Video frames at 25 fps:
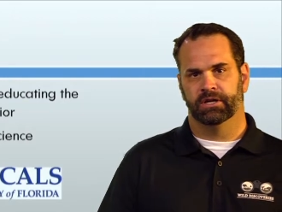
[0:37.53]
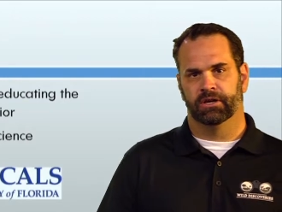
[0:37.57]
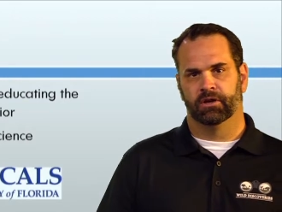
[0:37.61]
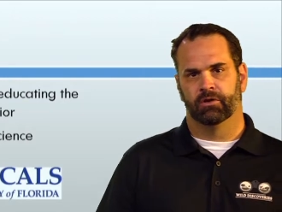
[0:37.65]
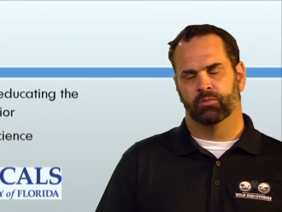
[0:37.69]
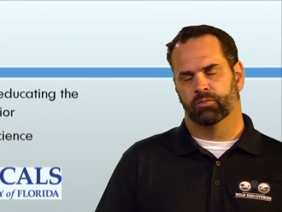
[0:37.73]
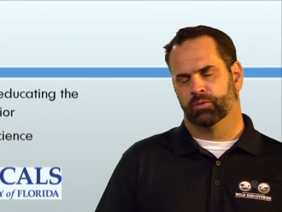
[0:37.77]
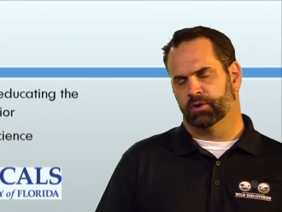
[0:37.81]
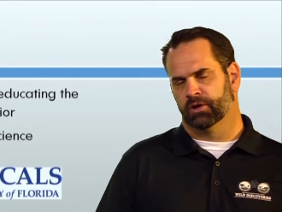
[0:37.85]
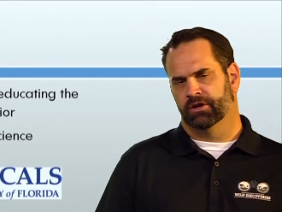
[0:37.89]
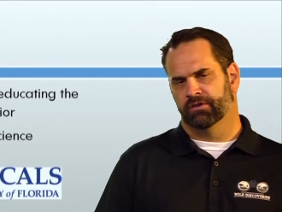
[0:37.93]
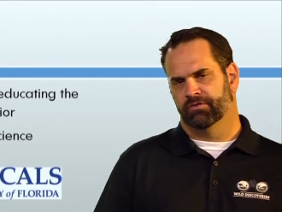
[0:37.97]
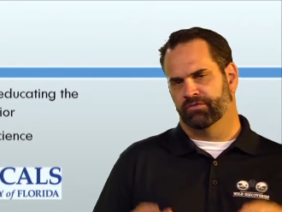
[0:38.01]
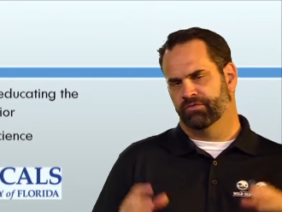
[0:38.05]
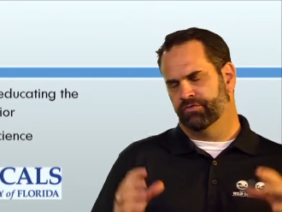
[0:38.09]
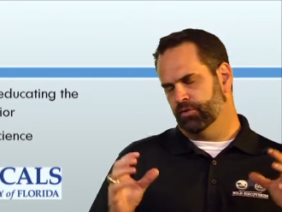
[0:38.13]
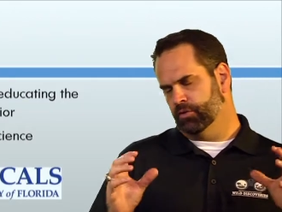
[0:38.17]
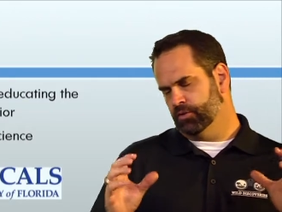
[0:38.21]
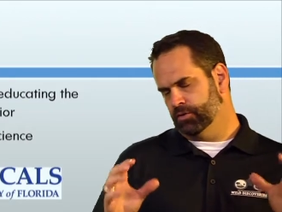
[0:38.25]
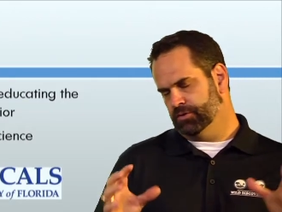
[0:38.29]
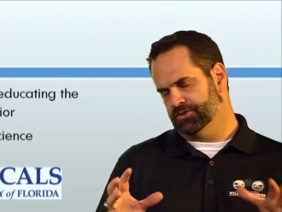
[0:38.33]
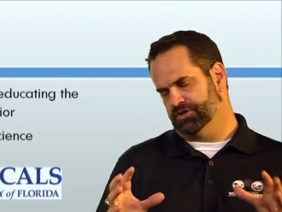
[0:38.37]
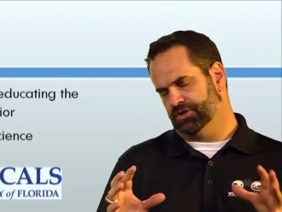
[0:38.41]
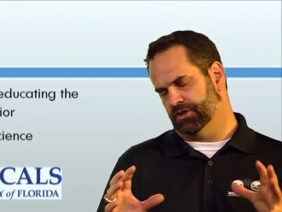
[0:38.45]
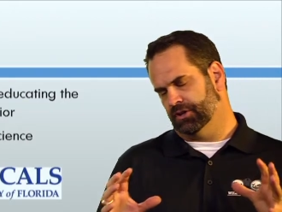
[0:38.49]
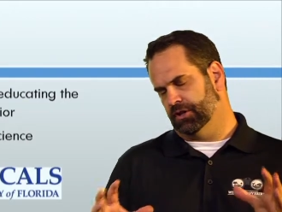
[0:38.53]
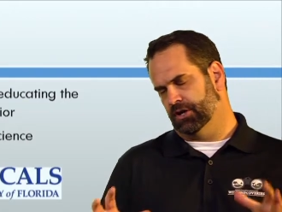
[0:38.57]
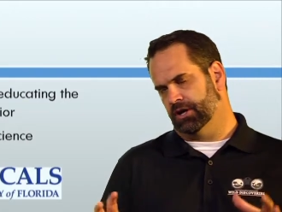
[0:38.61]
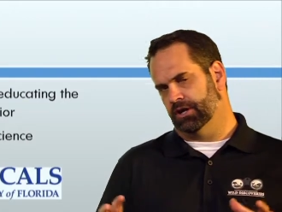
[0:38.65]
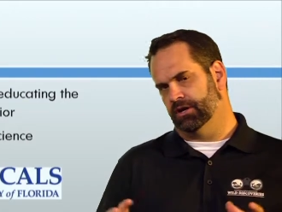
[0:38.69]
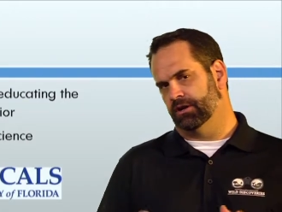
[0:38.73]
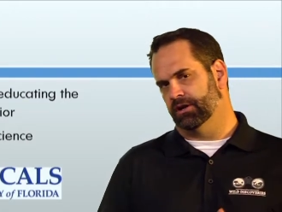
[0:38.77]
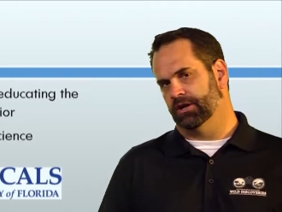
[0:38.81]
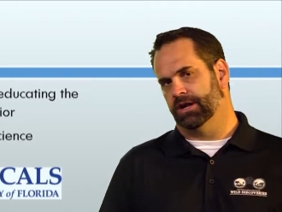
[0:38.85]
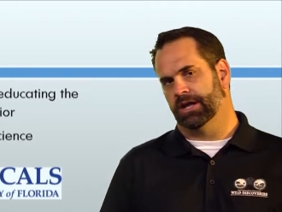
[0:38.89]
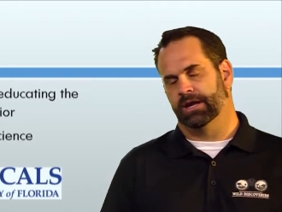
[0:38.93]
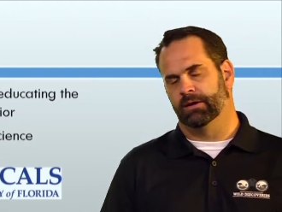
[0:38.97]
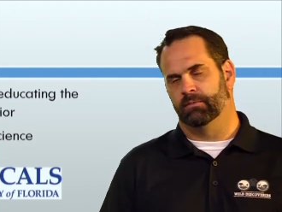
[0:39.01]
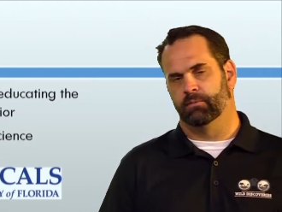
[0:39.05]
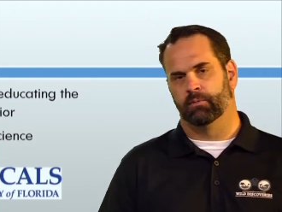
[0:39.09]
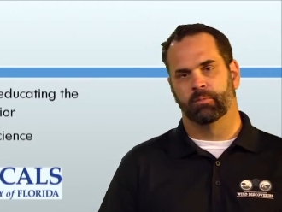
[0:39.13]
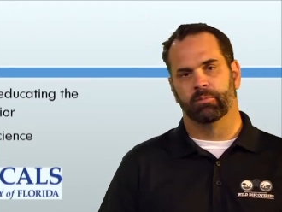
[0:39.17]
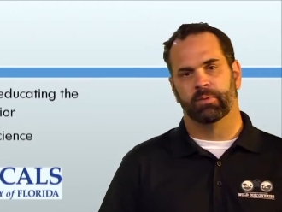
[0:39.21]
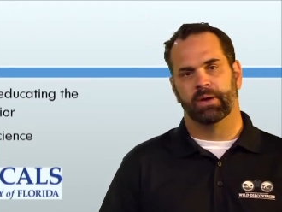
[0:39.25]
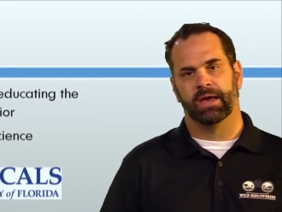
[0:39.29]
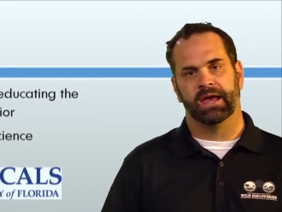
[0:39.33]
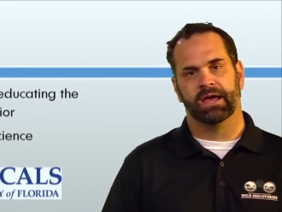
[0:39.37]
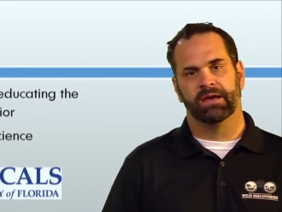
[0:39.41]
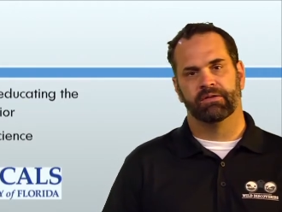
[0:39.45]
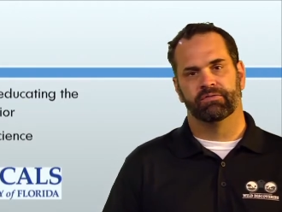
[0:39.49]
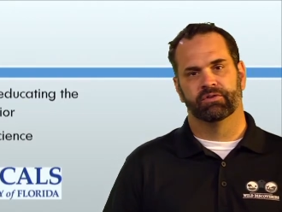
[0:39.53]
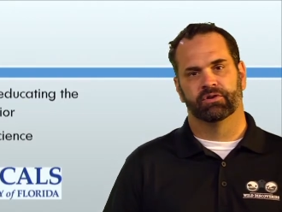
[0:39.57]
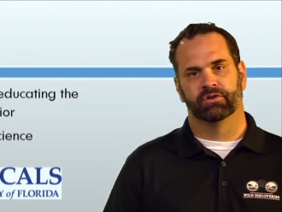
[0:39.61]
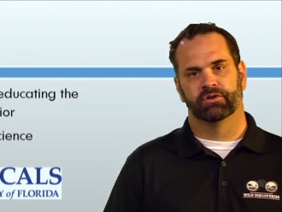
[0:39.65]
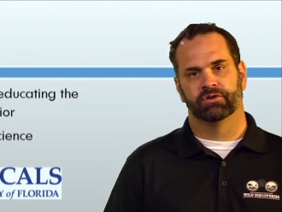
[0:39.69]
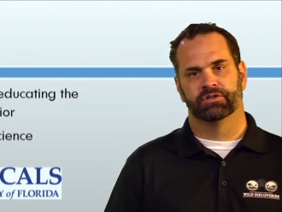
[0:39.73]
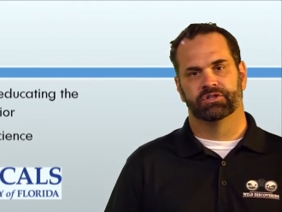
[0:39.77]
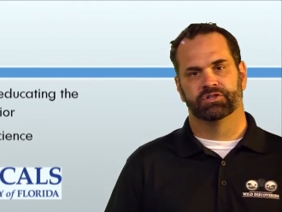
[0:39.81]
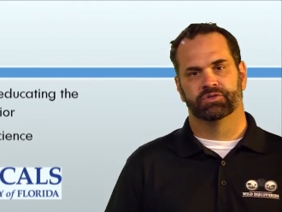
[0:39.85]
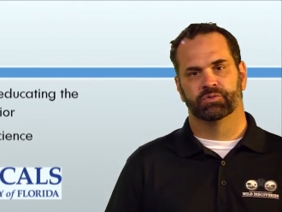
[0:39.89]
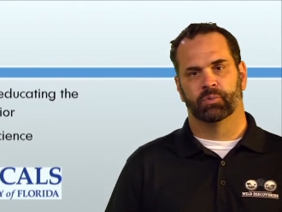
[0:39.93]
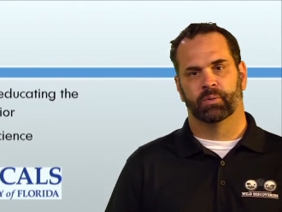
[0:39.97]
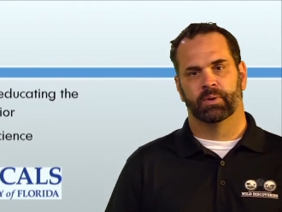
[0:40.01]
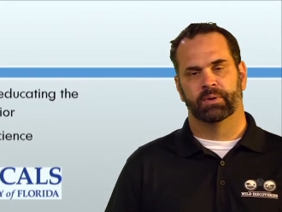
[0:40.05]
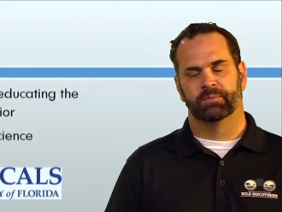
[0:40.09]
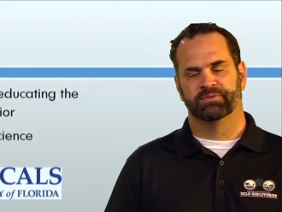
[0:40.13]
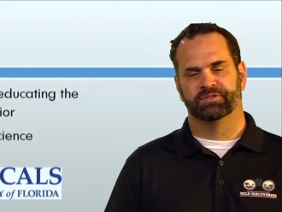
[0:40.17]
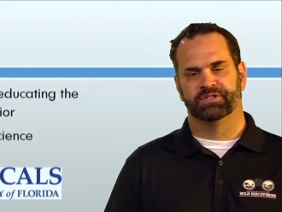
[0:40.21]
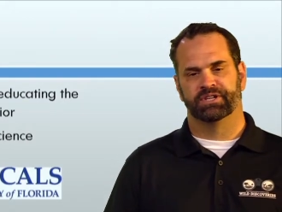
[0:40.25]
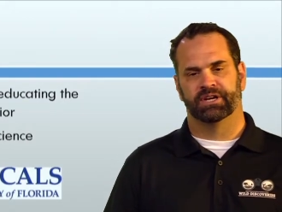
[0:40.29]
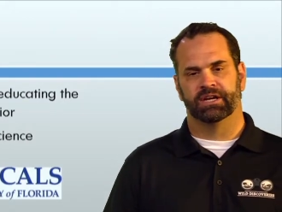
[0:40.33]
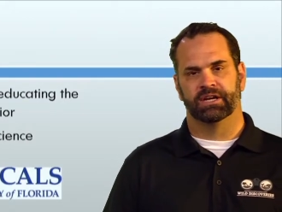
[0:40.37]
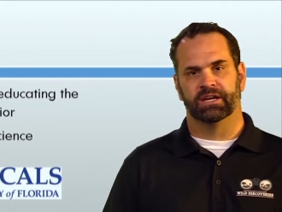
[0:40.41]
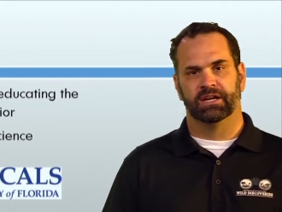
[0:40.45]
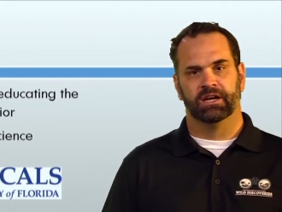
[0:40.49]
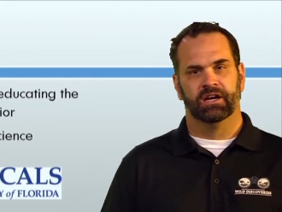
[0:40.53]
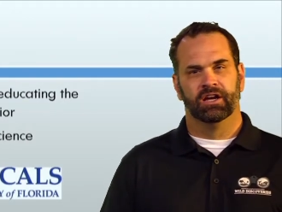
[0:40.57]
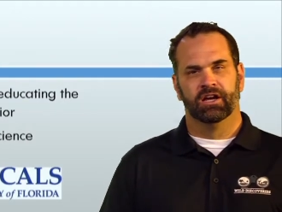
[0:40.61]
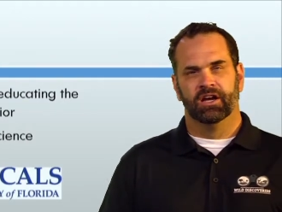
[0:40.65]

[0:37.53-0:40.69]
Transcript: we're going to focus a lot on animal behavior in this website,